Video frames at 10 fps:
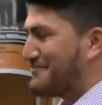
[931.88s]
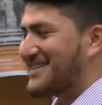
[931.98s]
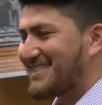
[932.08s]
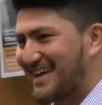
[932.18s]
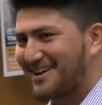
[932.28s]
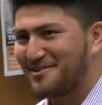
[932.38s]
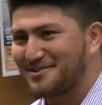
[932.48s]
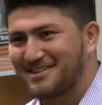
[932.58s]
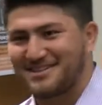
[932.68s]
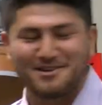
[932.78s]
up this ladder
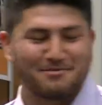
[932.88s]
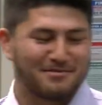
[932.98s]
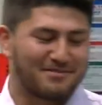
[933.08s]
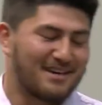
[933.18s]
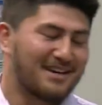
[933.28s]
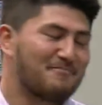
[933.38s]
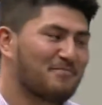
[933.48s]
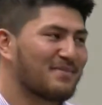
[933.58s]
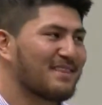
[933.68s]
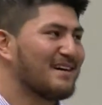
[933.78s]
onto the top of
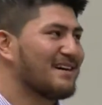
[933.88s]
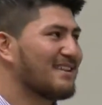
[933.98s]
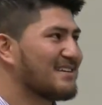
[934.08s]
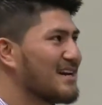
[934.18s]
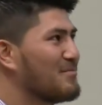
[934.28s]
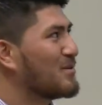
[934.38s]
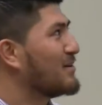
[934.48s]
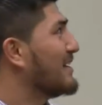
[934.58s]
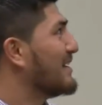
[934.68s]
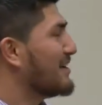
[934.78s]
the Tampa. And